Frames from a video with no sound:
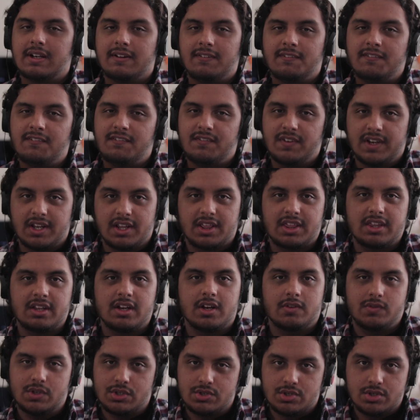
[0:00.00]
a fifth
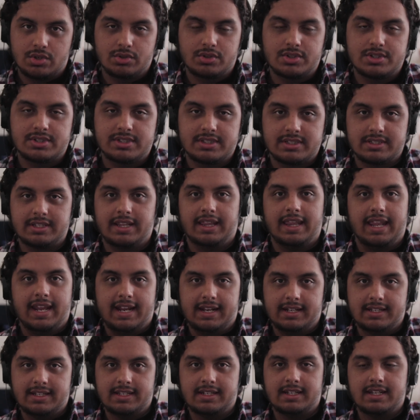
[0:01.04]
of the jokes
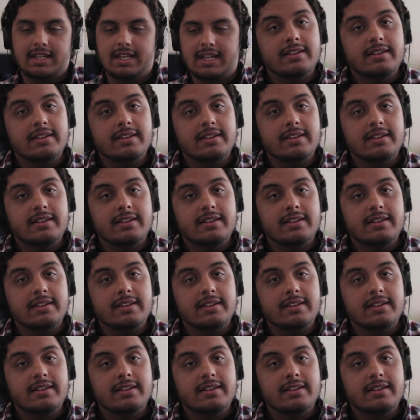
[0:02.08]
landed.